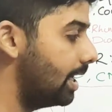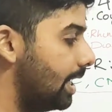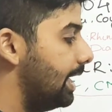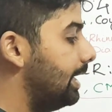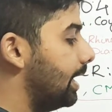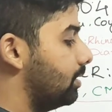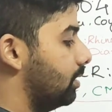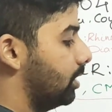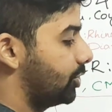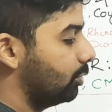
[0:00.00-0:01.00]
it
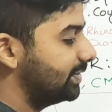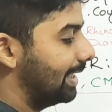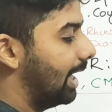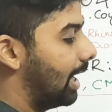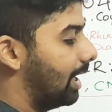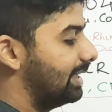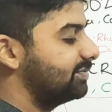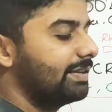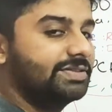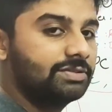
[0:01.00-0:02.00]
shows that the heart is
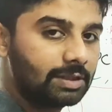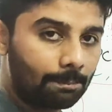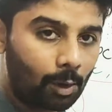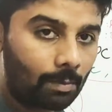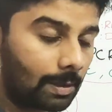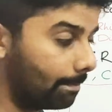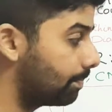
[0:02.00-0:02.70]
facing some problem.